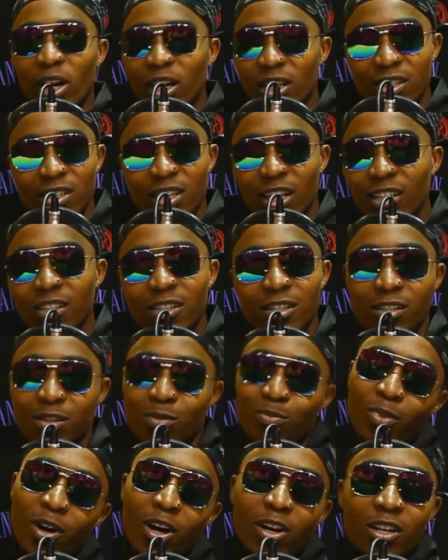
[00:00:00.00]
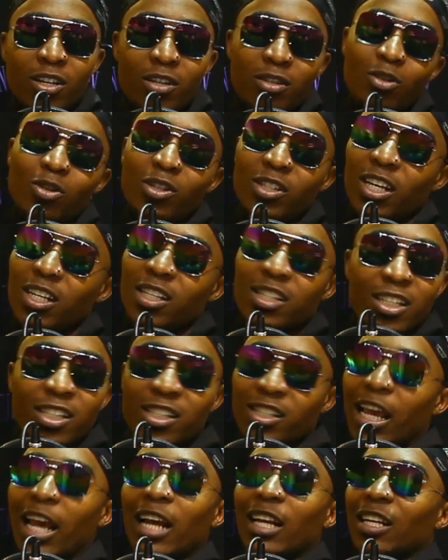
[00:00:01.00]
write a status about it because that's
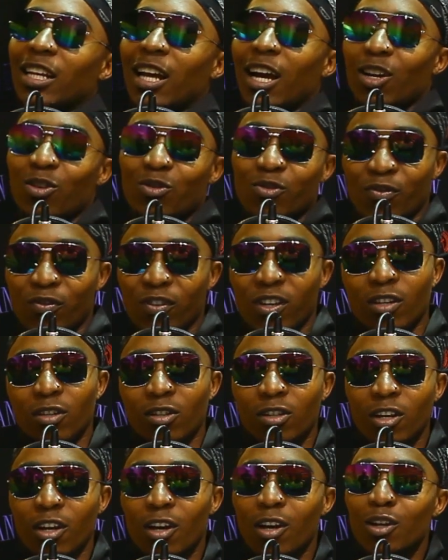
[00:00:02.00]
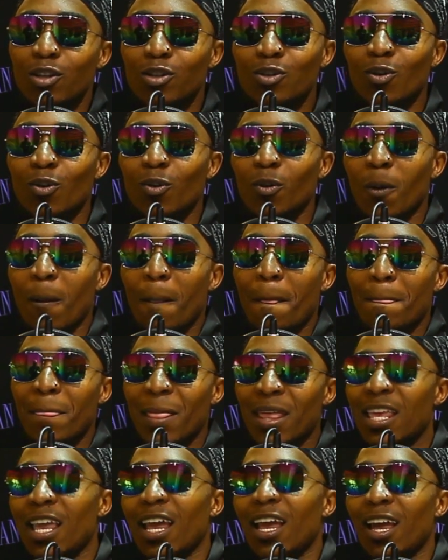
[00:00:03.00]
exactly how you feel. So
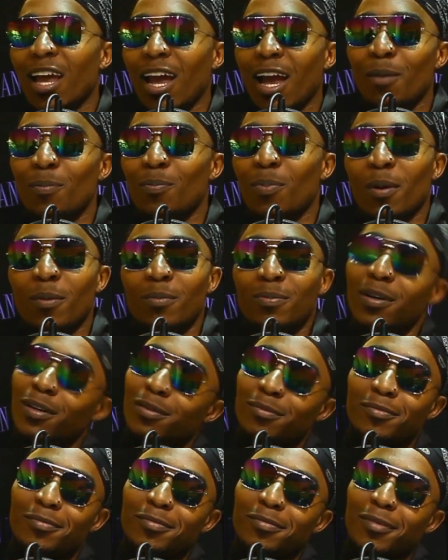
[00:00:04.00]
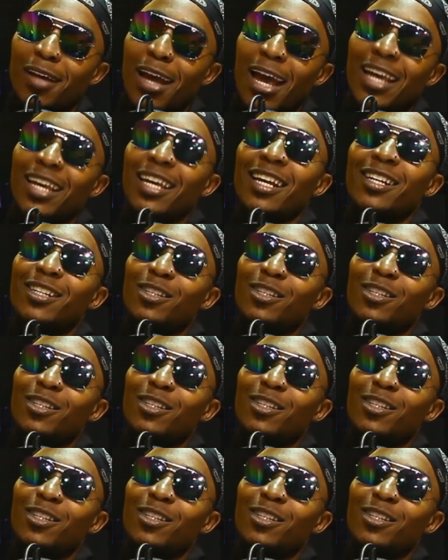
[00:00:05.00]
yeah, I get